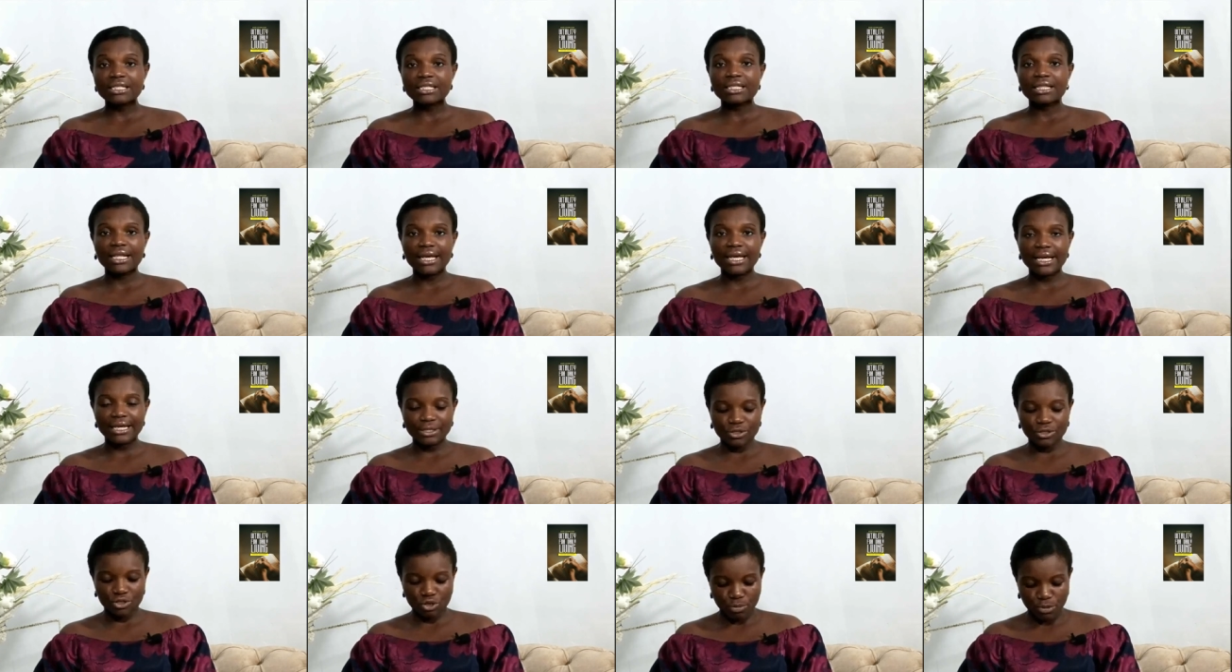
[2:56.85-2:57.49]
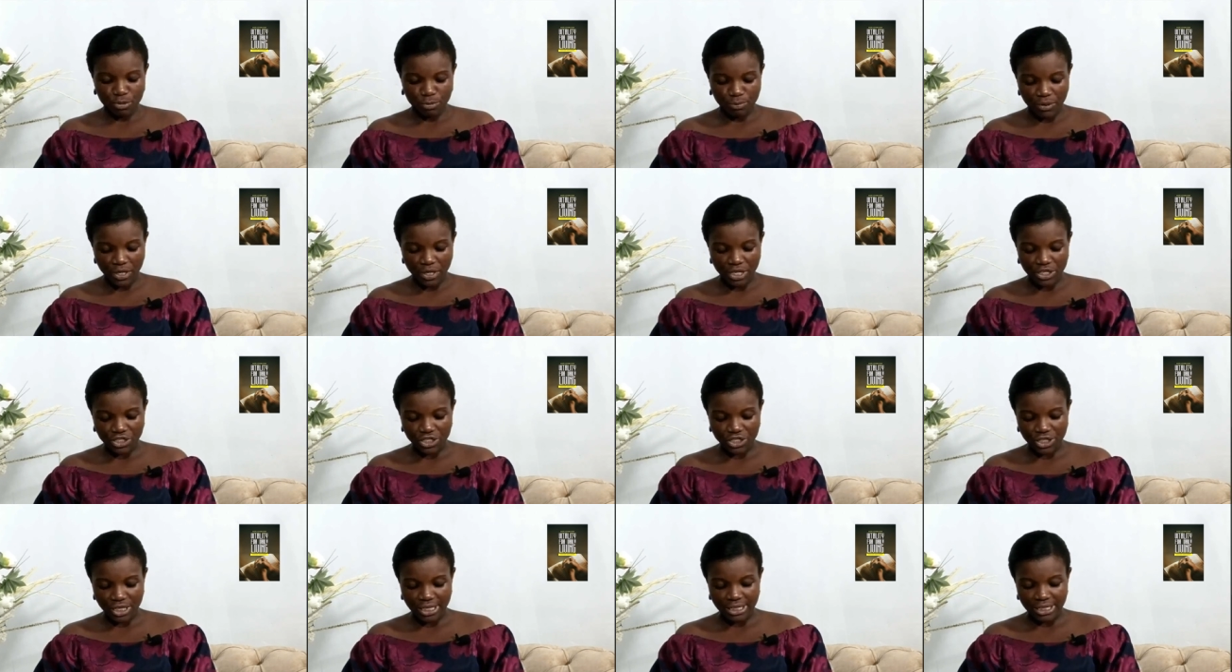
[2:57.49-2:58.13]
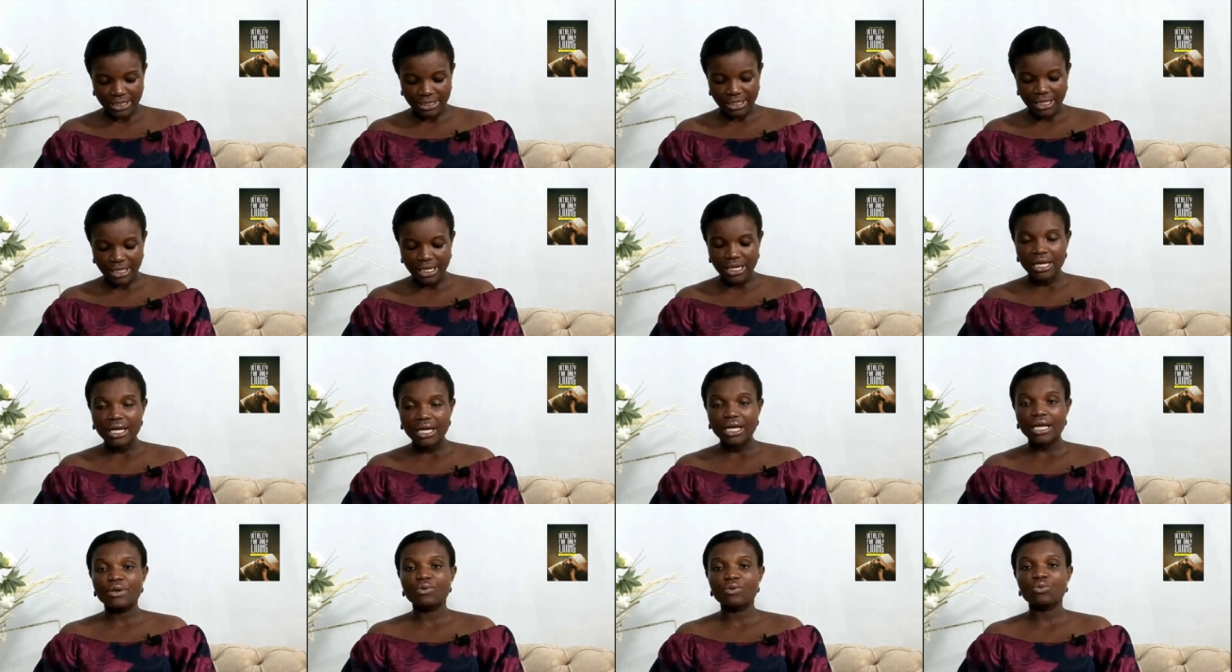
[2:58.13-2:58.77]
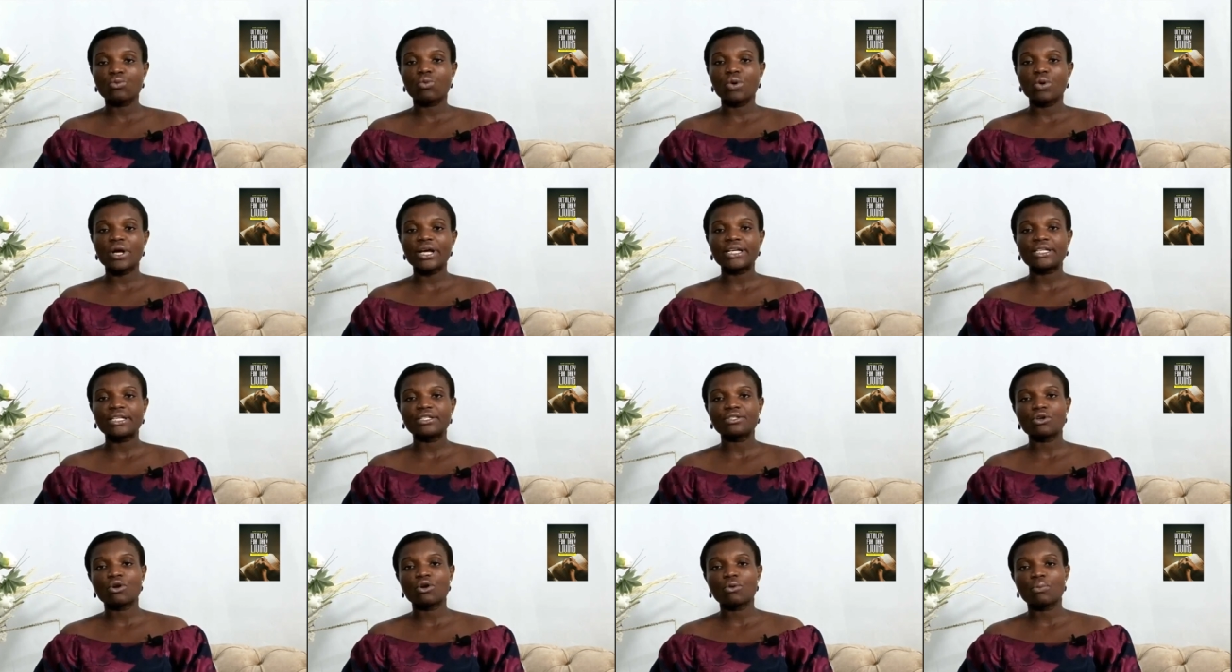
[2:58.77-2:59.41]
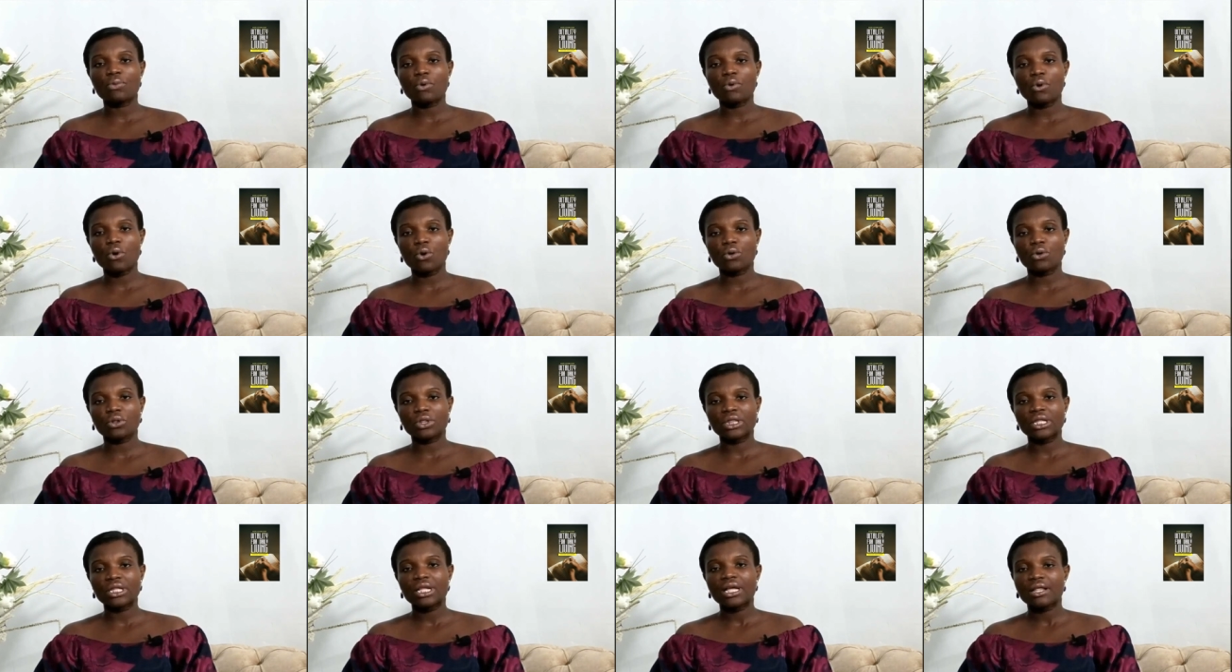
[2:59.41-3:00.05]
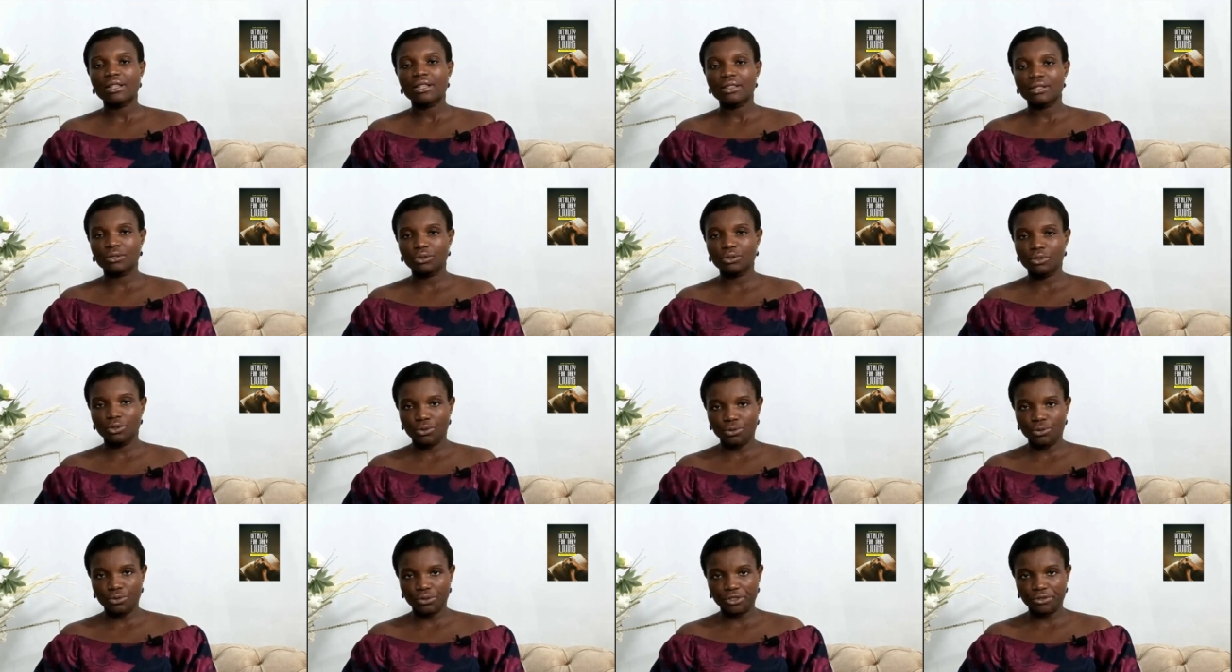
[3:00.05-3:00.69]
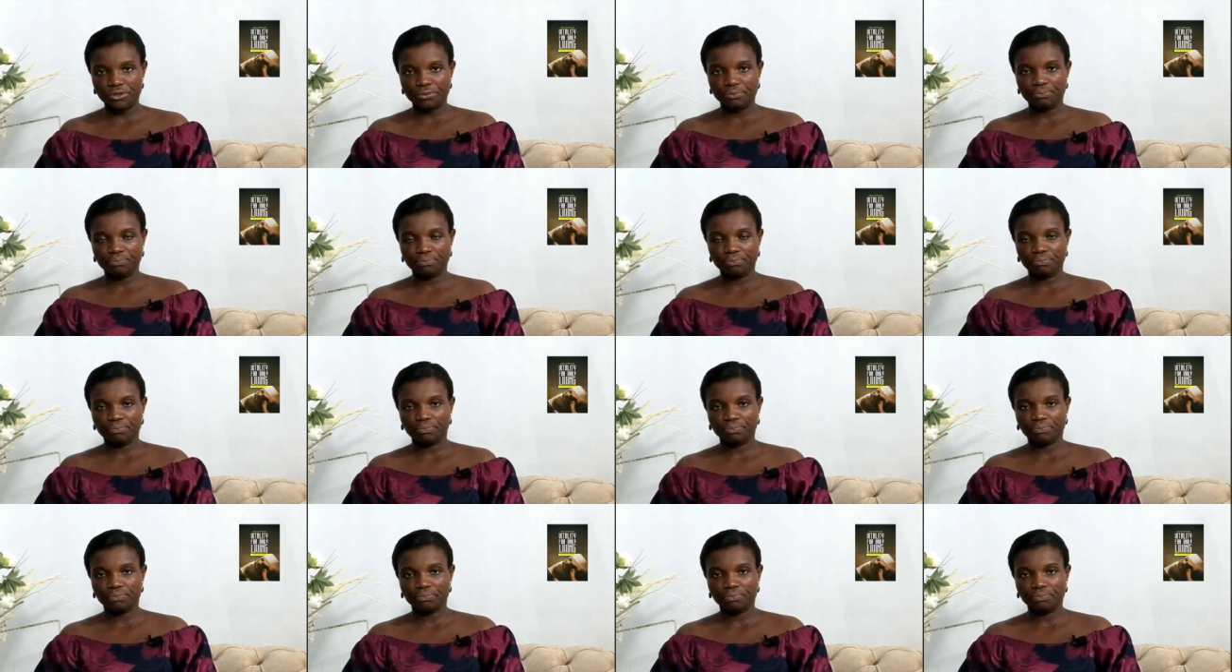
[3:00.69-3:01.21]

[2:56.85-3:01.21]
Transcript: Just learn to be patient and wait upon the Lord.